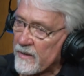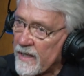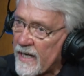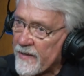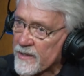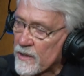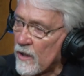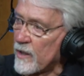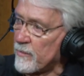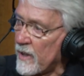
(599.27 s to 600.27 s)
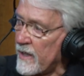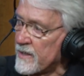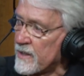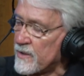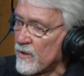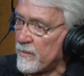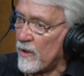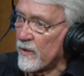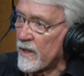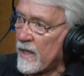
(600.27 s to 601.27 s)
the guy that's calling plays that's your
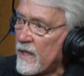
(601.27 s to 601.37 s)
opponent,